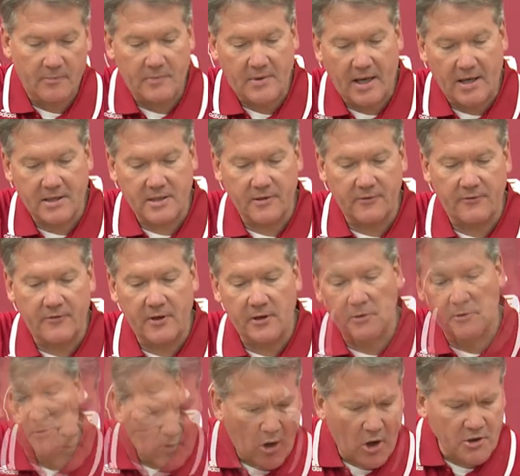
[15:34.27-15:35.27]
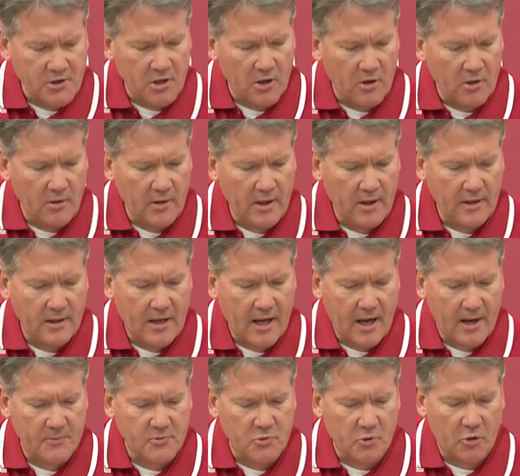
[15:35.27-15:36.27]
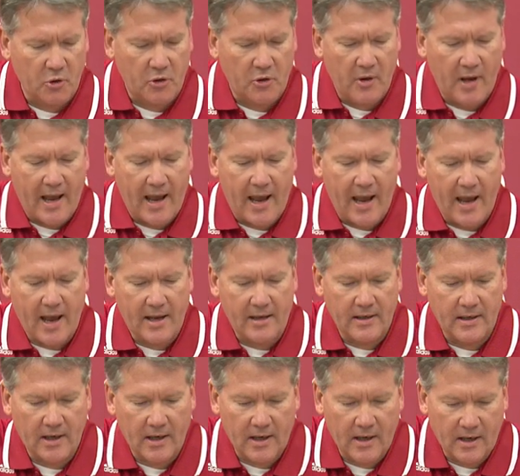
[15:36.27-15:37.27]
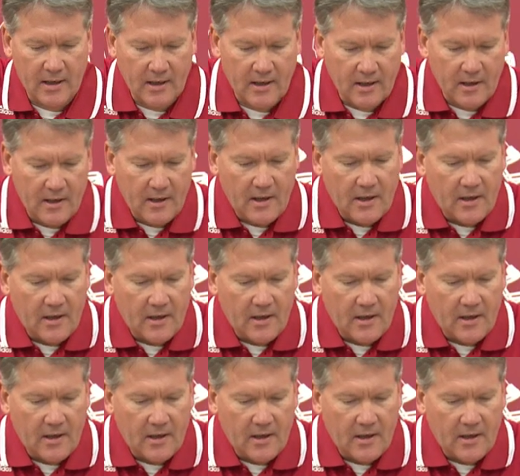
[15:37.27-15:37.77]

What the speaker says: takes the field. Also in games, we're going to add on